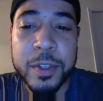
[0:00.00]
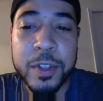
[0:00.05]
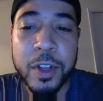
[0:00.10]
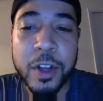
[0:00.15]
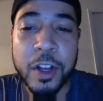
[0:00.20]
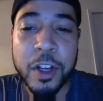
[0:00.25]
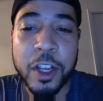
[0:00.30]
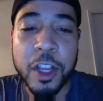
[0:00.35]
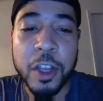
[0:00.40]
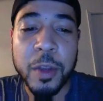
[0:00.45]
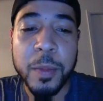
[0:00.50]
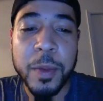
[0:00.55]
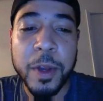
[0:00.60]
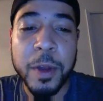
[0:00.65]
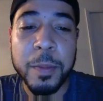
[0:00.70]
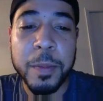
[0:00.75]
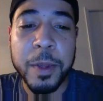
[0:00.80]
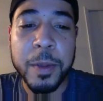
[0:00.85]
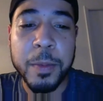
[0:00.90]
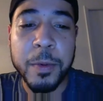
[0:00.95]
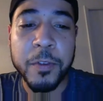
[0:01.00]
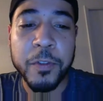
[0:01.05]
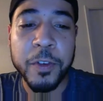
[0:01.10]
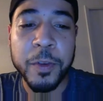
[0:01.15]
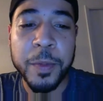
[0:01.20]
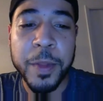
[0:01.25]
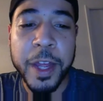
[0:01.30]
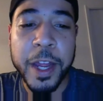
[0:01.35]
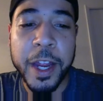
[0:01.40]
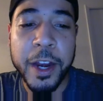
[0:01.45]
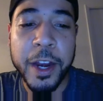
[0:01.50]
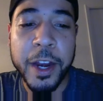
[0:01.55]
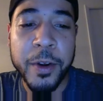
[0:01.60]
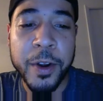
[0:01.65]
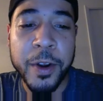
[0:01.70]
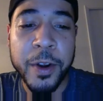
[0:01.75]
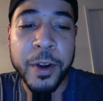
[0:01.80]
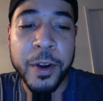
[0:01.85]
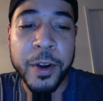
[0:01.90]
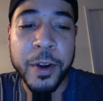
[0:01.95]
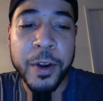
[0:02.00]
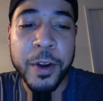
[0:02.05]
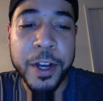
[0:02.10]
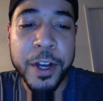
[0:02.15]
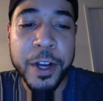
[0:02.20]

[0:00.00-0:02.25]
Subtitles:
talking about people from that era.